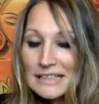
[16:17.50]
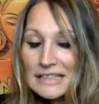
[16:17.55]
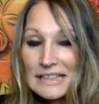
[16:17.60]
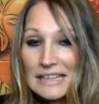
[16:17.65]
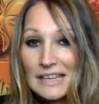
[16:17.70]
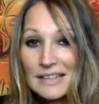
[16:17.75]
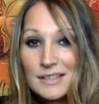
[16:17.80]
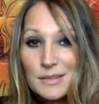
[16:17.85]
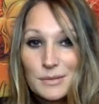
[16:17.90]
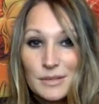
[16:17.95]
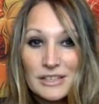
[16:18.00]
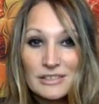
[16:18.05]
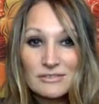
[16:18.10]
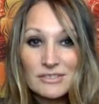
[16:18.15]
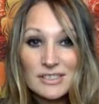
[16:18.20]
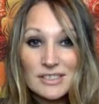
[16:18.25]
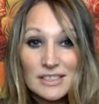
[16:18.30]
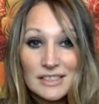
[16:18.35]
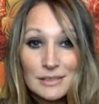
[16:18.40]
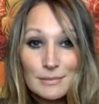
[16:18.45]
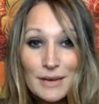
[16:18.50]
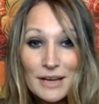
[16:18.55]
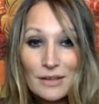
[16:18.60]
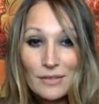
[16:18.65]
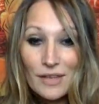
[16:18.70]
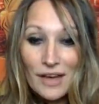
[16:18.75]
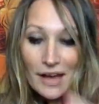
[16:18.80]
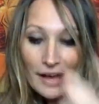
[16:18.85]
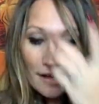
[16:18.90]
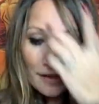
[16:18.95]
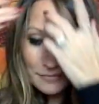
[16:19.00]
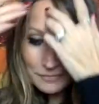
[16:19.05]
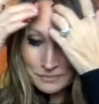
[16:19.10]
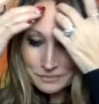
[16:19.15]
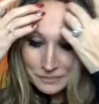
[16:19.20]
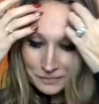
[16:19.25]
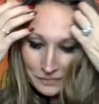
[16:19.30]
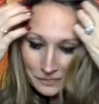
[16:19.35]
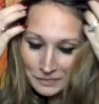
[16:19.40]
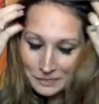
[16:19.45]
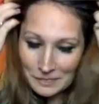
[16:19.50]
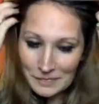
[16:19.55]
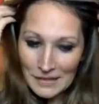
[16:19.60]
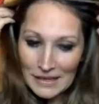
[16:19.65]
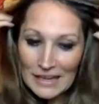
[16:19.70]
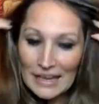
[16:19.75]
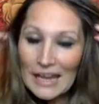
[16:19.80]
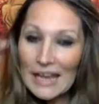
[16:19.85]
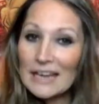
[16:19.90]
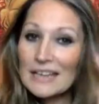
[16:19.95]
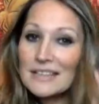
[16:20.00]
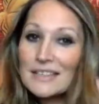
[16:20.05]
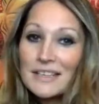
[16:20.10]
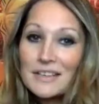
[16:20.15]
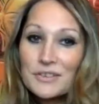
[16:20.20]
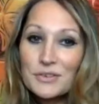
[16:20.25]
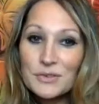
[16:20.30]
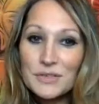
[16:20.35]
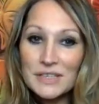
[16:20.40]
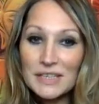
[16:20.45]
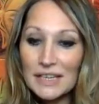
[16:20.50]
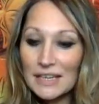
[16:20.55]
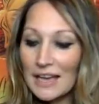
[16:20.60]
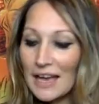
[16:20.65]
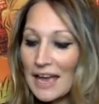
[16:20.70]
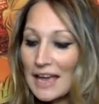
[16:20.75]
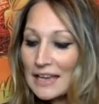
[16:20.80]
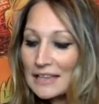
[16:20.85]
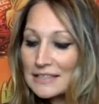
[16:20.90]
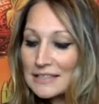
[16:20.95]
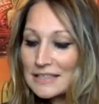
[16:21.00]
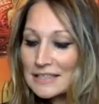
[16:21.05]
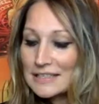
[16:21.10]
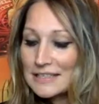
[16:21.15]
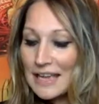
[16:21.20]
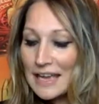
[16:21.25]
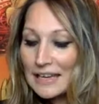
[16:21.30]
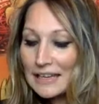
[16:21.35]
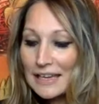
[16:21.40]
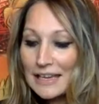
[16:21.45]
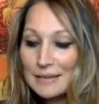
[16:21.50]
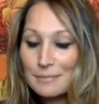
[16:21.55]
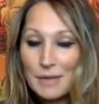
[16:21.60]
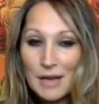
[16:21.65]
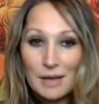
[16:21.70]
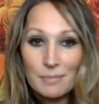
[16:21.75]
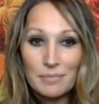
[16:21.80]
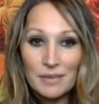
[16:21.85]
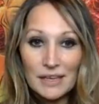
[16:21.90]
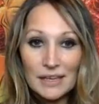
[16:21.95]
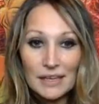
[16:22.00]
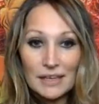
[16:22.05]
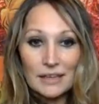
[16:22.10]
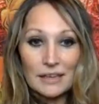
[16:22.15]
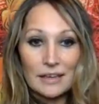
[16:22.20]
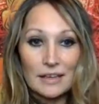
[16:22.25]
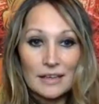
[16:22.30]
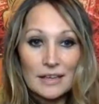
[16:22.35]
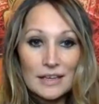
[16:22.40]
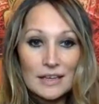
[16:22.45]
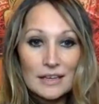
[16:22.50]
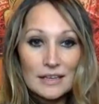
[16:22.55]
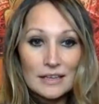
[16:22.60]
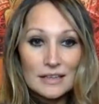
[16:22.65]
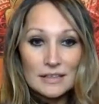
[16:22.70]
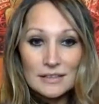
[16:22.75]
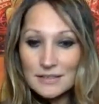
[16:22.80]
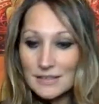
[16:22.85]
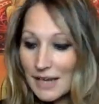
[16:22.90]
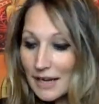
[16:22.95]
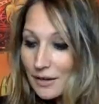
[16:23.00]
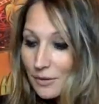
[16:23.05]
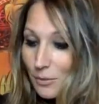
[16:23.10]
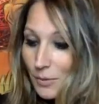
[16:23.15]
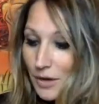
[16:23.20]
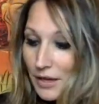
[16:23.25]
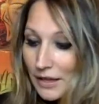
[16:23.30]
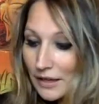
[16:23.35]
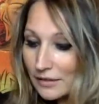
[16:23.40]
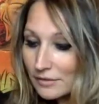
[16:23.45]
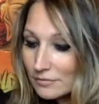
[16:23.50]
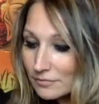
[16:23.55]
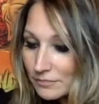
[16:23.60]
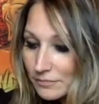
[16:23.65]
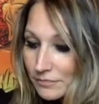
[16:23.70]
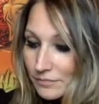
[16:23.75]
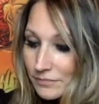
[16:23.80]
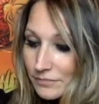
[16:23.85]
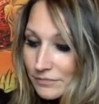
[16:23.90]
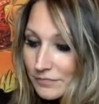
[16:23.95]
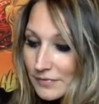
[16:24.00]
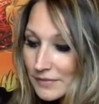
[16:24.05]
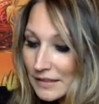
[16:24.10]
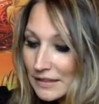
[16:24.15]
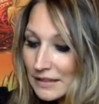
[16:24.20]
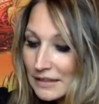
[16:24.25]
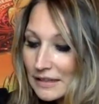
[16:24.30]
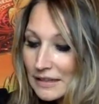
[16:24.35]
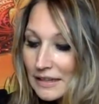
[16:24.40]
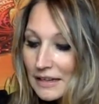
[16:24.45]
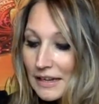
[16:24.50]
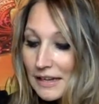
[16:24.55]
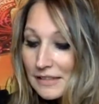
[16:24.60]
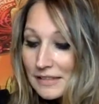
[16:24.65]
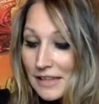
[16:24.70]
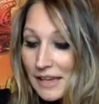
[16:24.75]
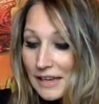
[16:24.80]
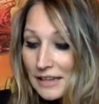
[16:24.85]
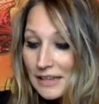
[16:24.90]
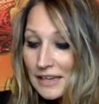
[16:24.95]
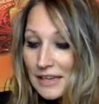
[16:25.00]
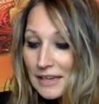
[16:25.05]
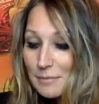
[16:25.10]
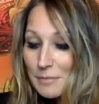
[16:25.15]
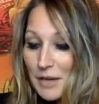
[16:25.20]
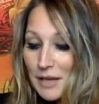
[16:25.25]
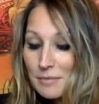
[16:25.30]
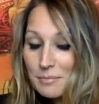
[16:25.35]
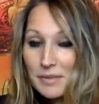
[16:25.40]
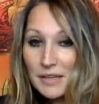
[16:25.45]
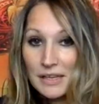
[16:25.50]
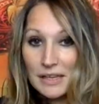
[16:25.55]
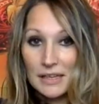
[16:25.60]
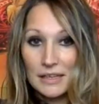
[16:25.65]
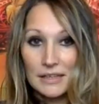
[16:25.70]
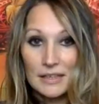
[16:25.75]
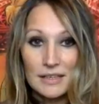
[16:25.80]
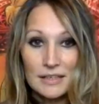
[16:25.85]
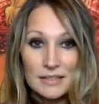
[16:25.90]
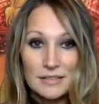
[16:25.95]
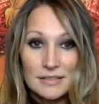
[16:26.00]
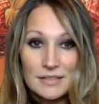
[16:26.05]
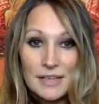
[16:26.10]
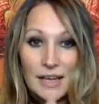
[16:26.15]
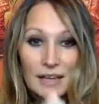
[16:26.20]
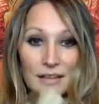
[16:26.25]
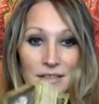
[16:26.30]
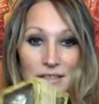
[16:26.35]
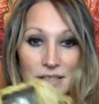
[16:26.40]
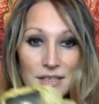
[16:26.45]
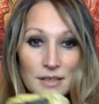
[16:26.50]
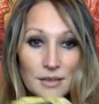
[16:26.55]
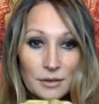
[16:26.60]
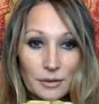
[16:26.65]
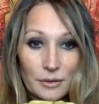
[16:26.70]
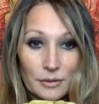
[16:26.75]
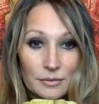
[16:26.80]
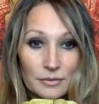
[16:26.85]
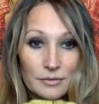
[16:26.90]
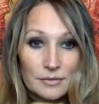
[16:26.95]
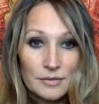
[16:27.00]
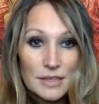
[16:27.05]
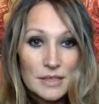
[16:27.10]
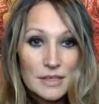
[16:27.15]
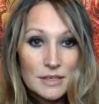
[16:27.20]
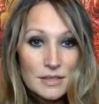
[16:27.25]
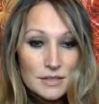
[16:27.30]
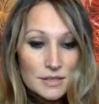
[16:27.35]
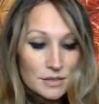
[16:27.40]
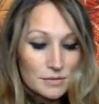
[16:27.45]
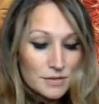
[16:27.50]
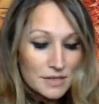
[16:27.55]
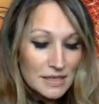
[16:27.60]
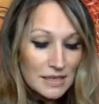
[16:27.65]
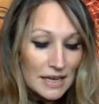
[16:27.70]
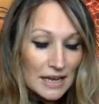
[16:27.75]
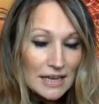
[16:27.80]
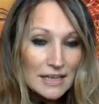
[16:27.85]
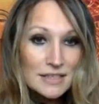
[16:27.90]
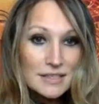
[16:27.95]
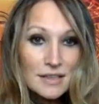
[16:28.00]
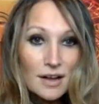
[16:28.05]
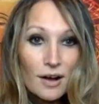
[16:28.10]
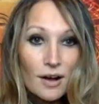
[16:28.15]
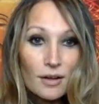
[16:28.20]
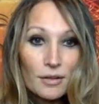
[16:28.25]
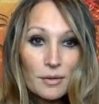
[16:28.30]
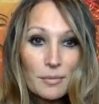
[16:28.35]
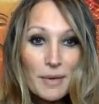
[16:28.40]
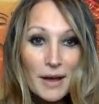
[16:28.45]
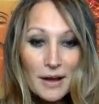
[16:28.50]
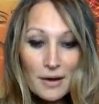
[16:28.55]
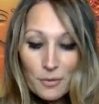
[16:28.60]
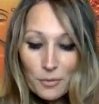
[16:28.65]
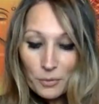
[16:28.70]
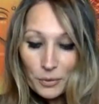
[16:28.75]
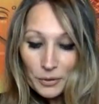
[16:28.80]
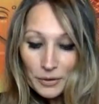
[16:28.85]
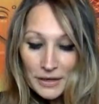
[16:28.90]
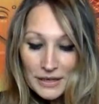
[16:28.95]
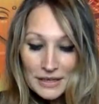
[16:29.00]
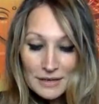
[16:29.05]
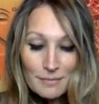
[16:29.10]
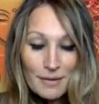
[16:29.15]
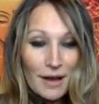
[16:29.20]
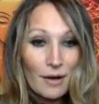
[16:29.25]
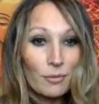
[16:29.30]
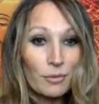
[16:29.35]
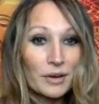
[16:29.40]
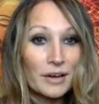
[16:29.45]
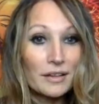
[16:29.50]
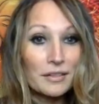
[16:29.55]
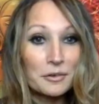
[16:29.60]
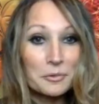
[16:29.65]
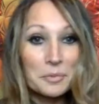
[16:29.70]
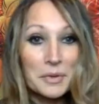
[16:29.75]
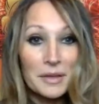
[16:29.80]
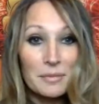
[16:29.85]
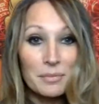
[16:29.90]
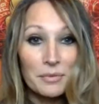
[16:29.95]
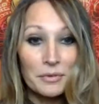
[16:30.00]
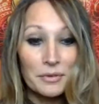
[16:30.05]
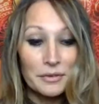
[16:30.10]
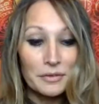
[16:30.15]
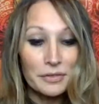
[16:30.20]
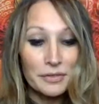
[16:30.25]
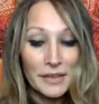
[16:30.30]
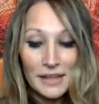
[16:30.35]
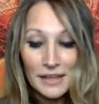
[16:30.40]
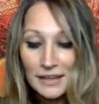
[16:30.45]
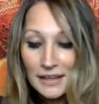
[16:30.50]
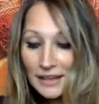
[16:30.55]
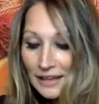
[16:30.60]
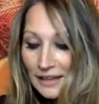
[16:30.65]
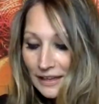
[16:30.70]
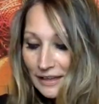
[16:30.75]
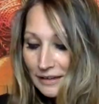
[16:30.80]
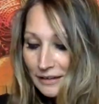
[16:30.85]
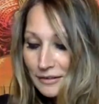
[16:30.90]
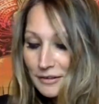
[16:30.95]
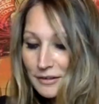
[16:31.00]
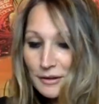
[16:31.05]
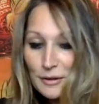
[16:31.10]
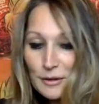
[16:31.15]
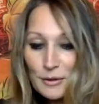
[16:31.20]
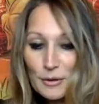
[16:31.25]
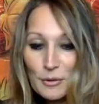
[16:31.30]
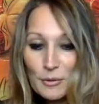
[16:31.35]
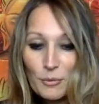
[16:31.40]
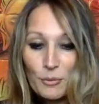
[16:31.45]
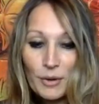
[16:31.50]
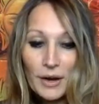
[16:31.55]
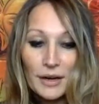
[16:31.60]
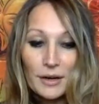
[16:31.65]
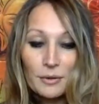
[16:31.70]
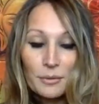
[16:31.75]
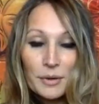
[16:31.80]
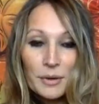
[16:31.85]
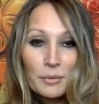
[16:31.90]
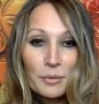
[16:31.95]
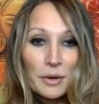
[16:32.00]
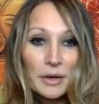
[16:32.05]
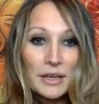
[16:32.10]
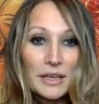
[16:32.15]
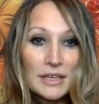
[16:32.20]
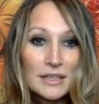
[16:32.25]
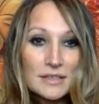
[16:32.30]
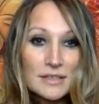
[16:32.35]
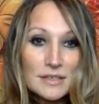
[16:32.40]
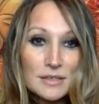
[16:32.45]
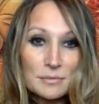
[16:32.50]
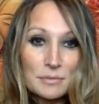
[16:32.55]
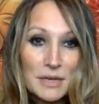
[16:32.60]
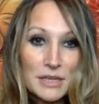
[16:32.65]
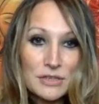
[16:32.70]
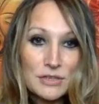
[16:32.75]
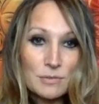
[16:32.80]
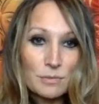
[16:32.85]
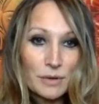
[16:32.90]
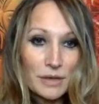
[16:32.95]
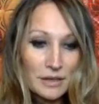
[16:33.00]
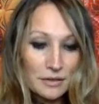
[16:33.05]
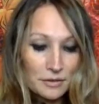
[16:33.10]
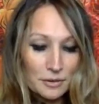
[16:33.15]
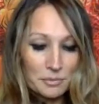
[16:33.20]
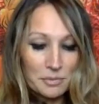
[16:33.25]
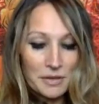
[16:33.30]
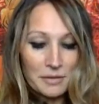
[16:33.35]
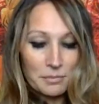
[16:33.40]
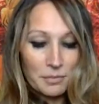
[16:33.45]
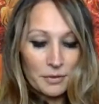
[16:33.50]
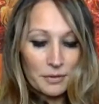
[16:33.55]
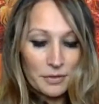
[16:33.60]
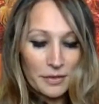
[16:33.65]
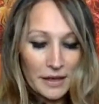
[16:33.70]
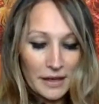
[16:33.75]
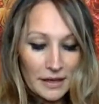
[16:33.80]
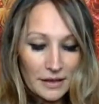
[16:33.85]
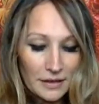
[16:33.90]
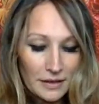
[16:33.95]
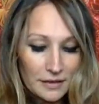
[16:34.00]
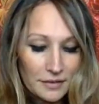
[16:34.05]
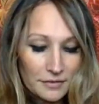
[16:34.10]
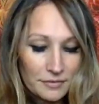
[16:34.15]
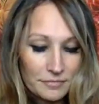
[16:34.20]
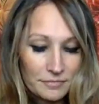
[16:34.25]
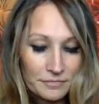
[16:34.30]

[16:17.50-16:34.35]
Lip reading: that's what I have to say about that. And it's interesting, guys, because that came up in deck 1 and that came up in deck 2. So today it's all about worrying about what other people are thinking. Why are we worrying so much what other people think?